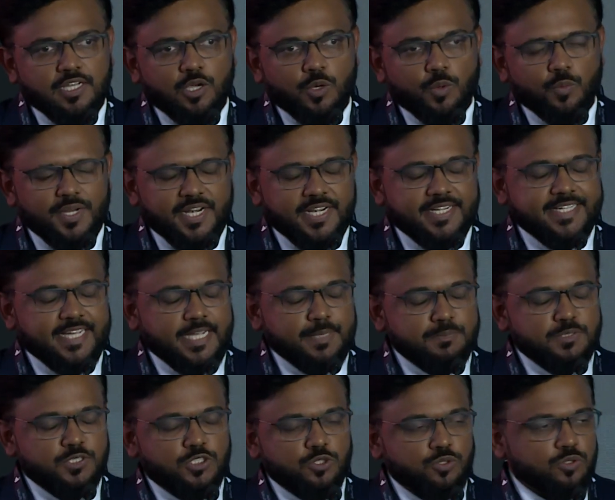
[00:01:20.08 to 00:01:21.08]
When it came
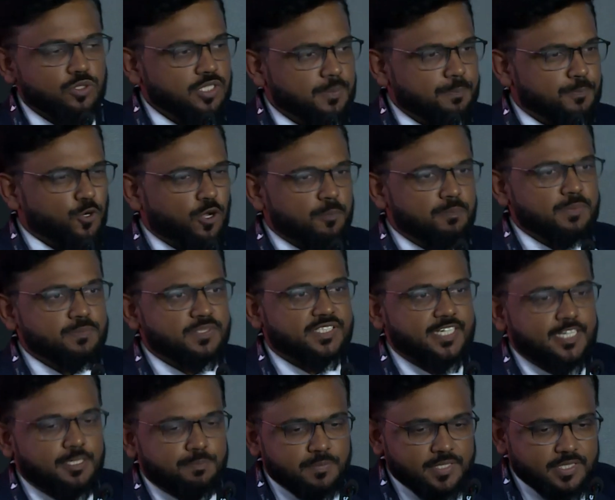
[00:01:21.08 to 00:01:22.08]
to the problem
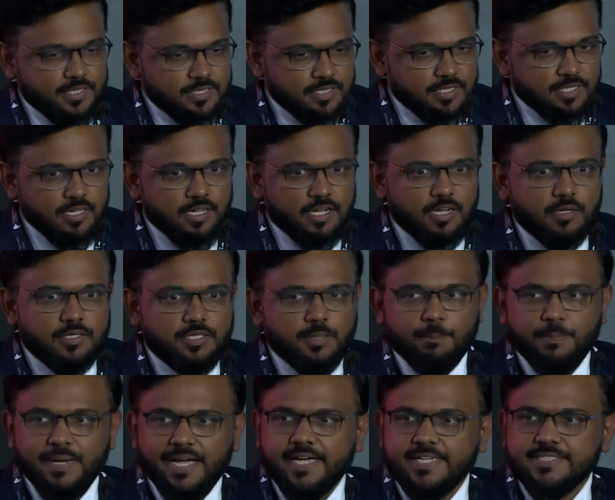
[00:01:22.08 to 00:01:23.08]
statement, the
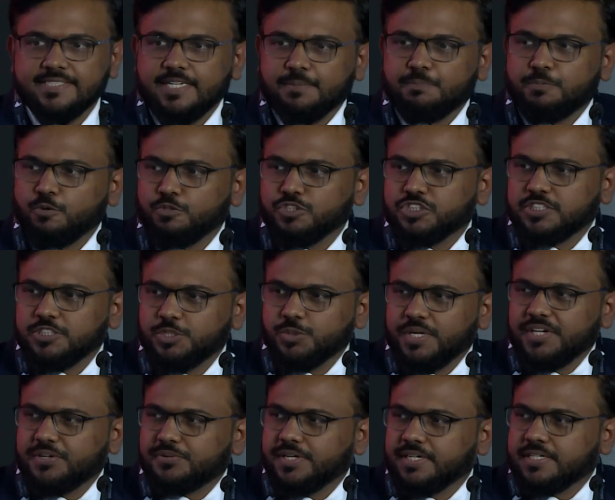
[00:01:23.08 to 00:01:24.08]
banks approached
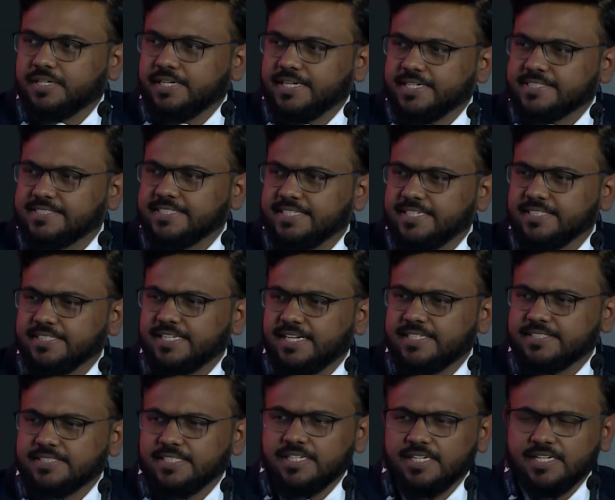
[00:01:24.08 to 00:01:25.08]
UAE Trade Connect saying
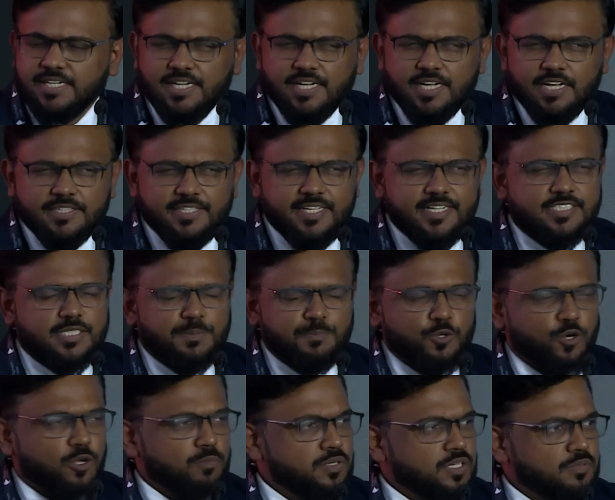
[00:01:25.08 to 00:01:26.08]
that there is a
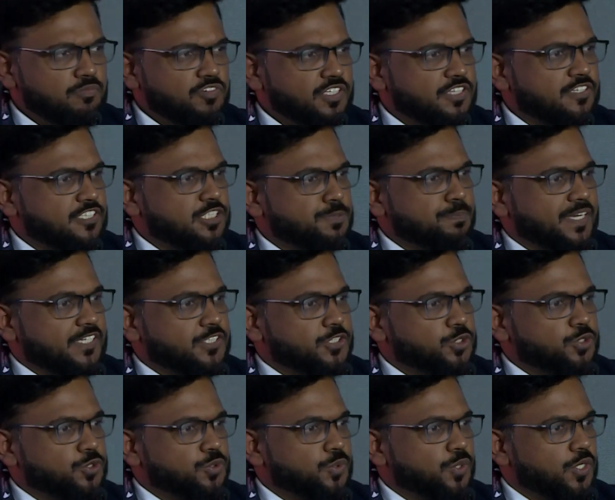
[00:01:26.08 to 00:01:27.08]
problem with respect
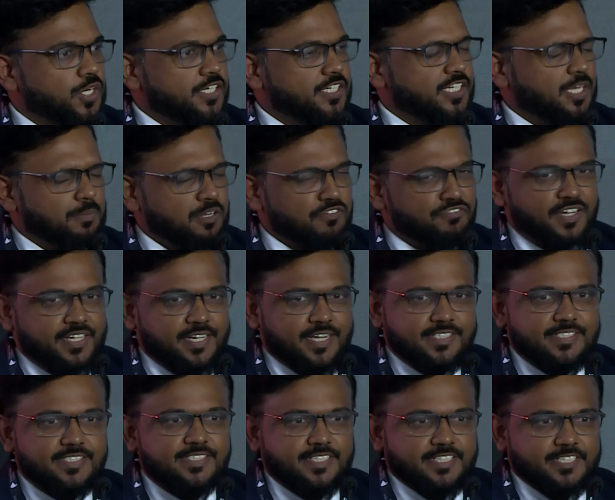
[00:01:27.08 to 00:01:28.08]
to double
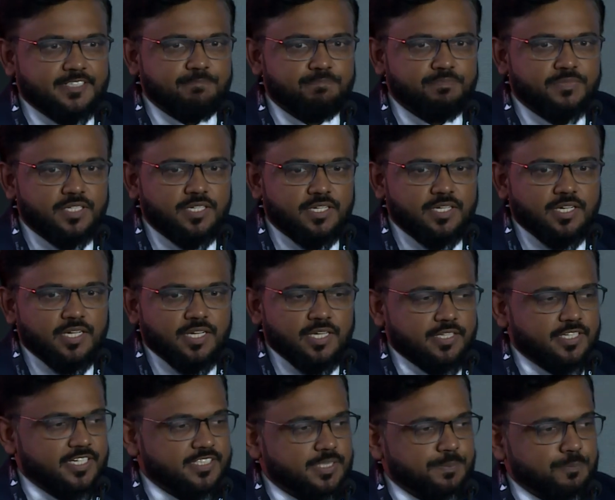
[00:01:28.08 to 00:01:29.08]
financing.
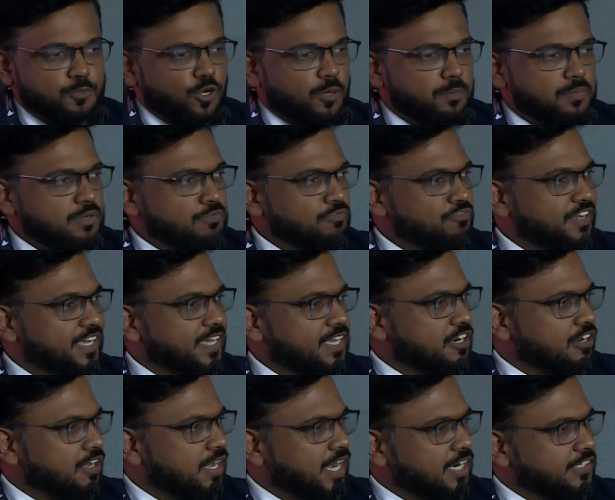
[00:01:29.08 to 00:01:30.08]
There is a problem where
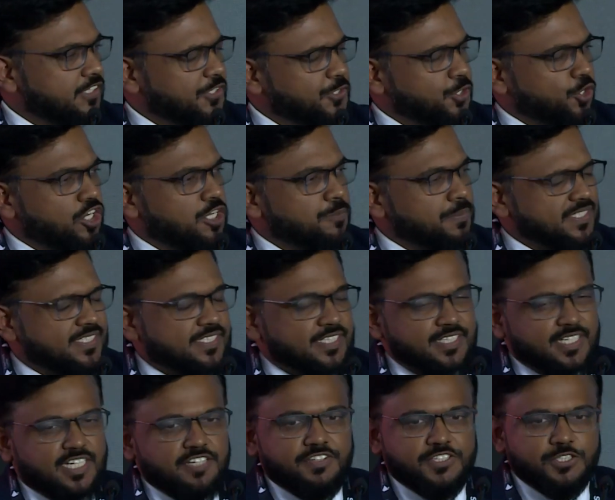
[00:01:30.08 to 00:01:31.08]
the documents that
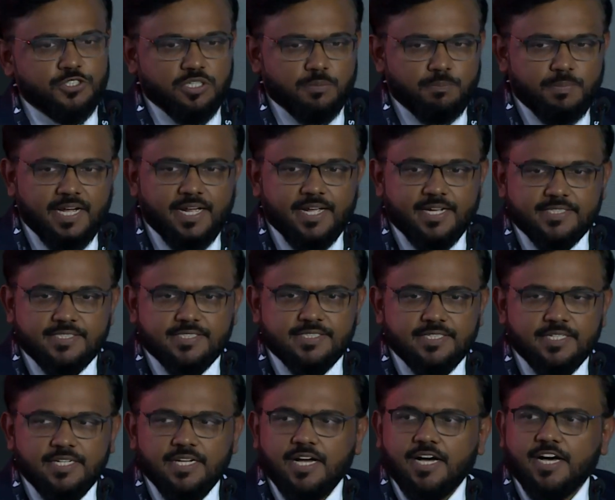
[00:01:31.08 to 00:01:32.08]
are given to the banks
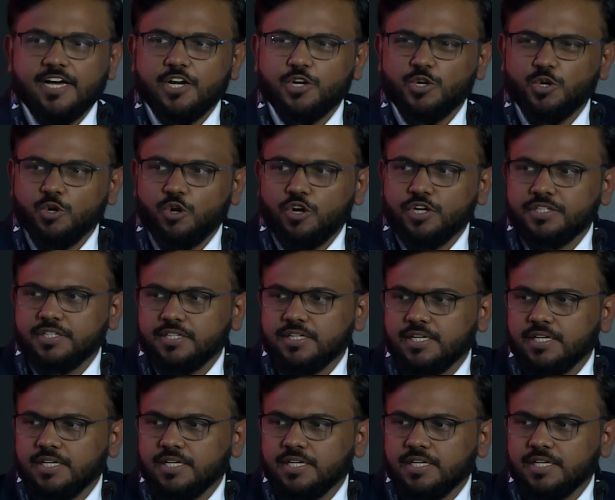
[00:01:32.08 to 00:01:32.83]
are not